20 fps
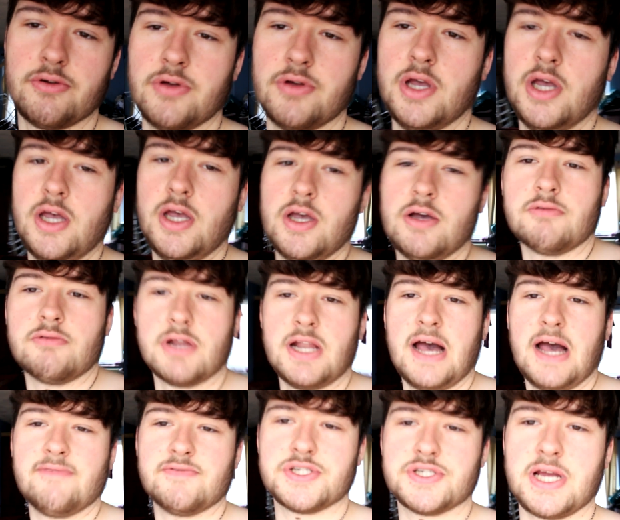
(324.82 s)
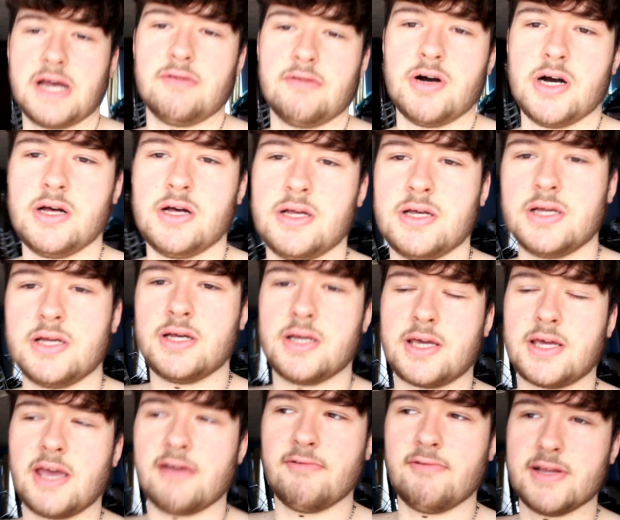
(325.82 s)
I'm gonna have a shower,
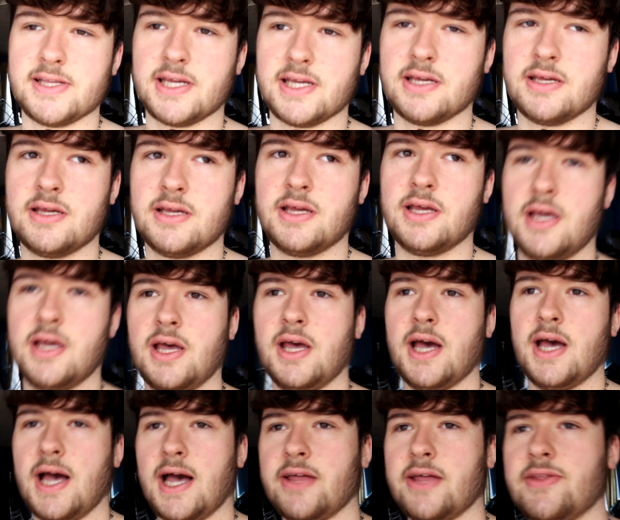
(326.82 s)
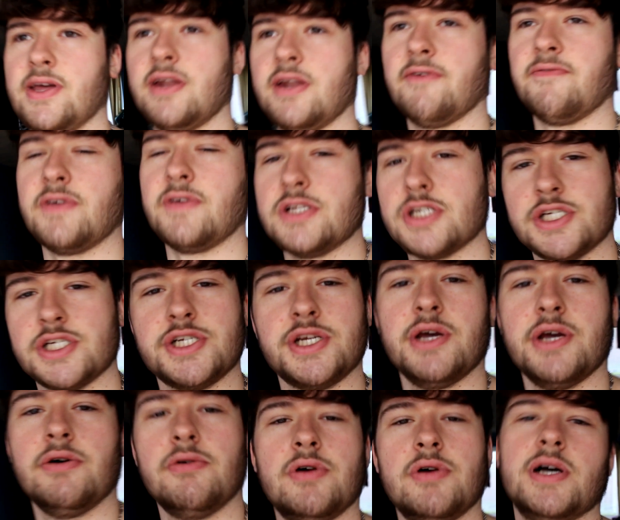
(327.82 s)
get ready, and then I think just
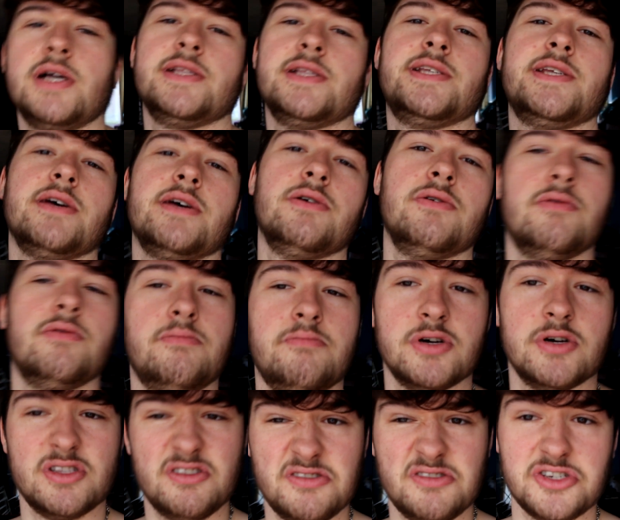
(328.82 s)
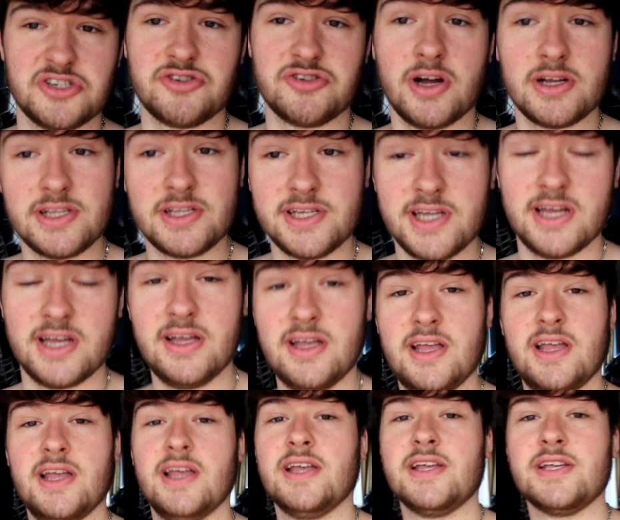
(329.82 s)
chill until my instructor's here.
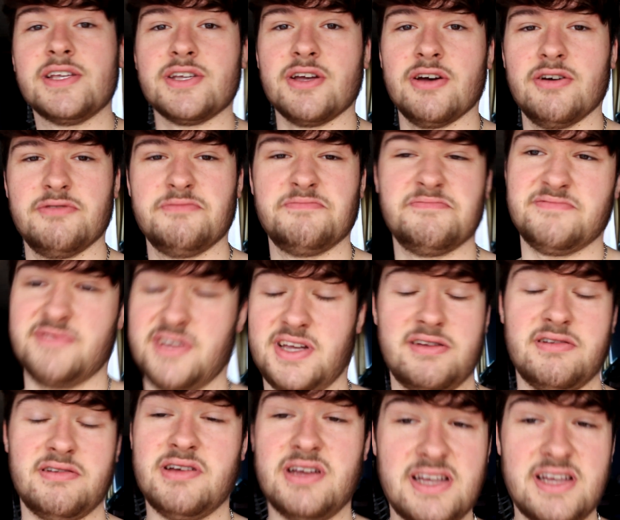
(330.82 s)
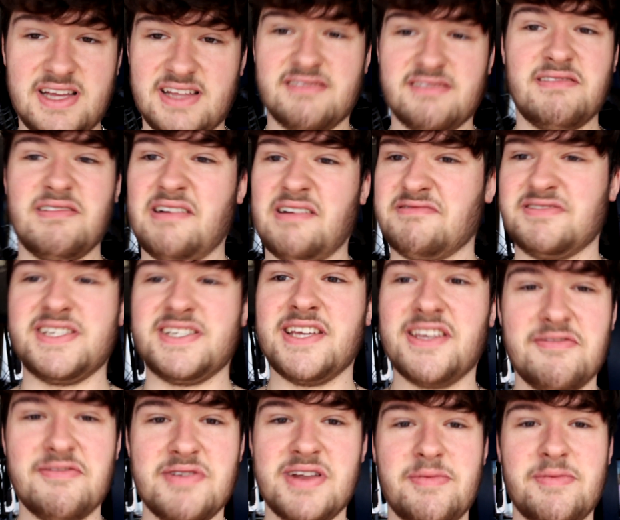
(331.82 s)
So I'll see
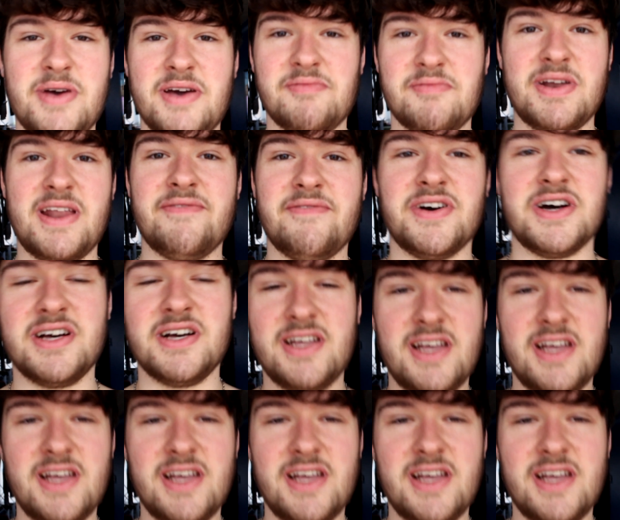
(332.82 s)
you in a bit whenever